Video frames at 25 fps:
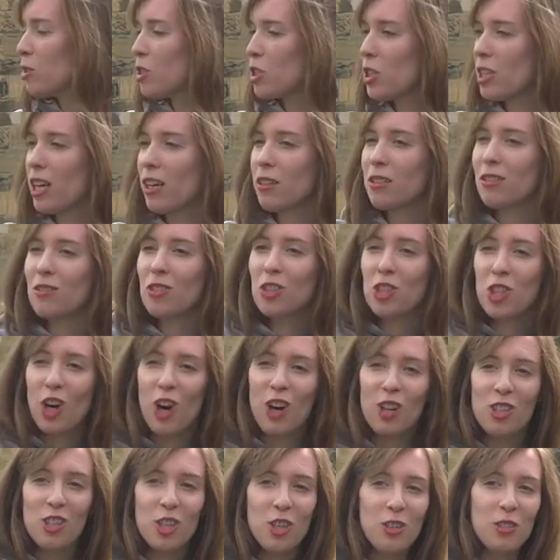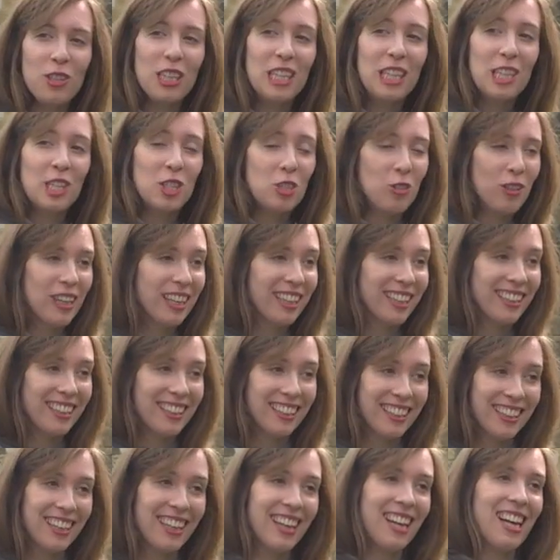stood out of shot holding the string.
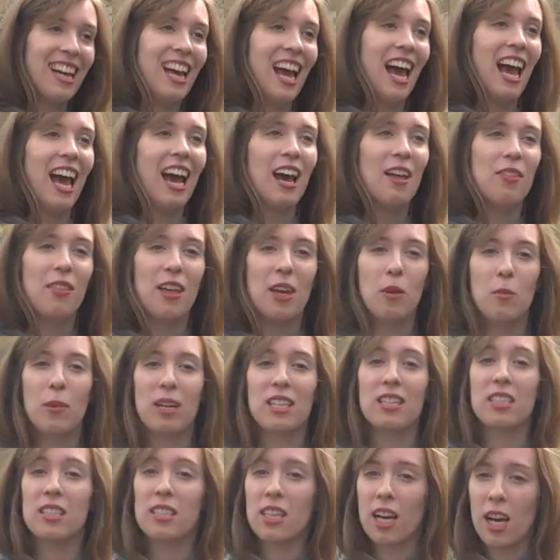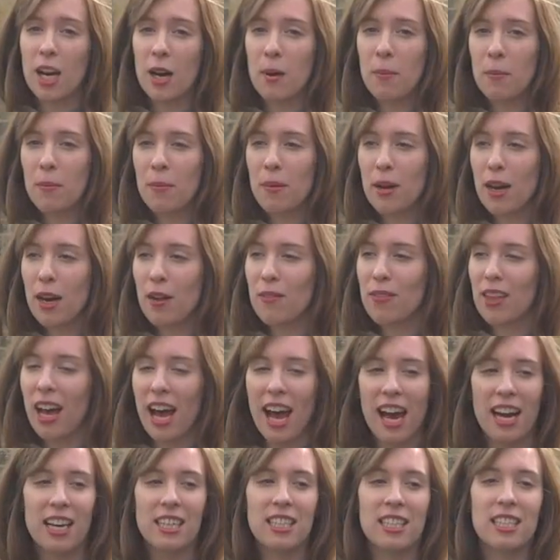And then when some of the
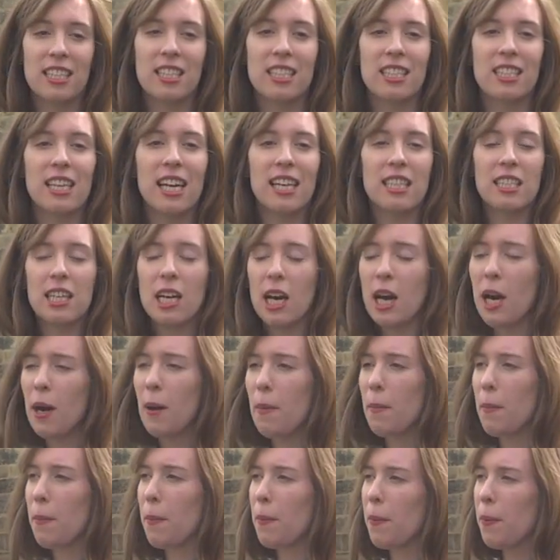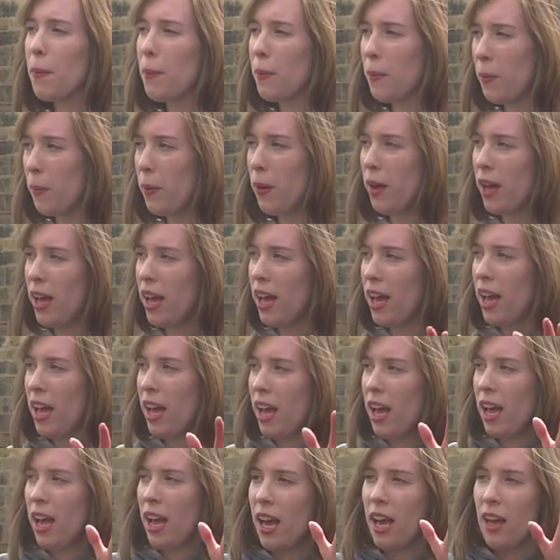actors said up,
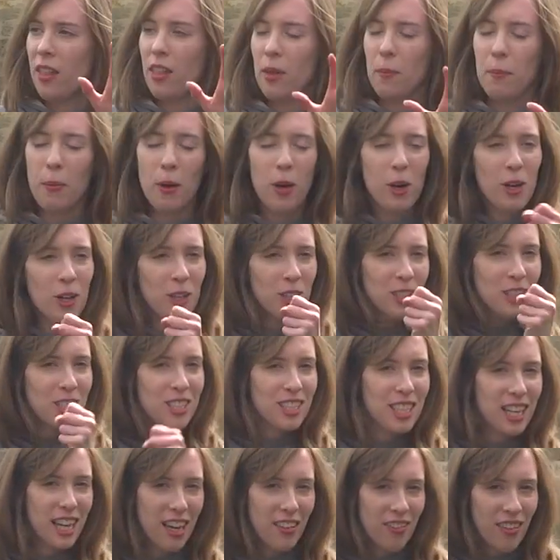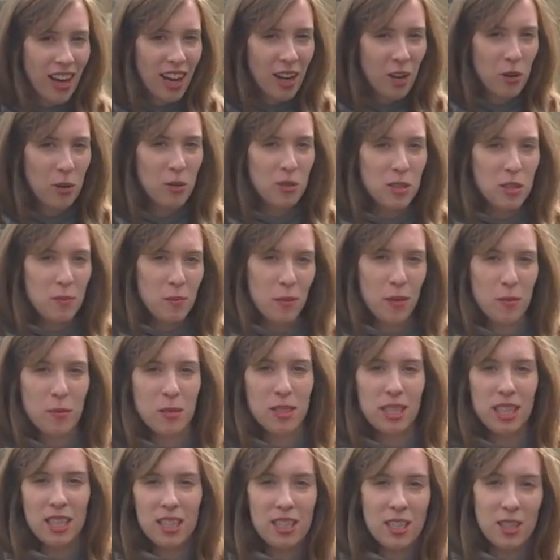they pulled and that caused the
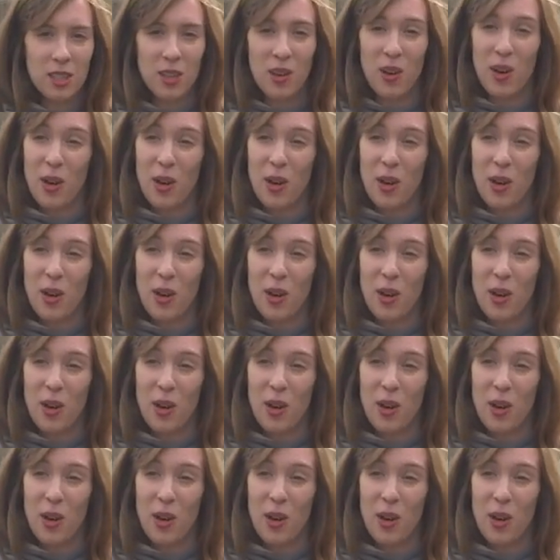broomsticks to go